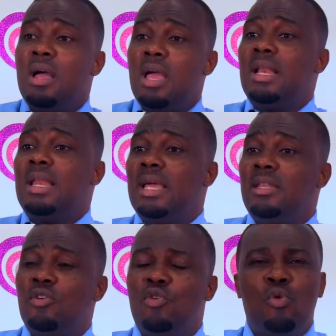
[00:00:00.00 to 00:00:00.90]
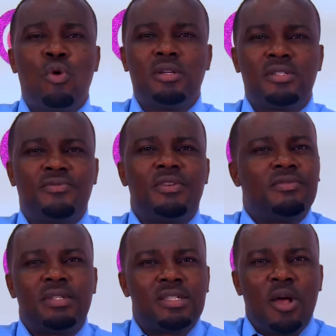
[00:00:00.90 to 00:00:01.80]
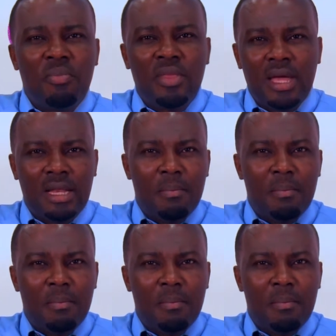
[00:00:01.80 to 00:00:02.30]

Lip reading: a lady who was 50-something and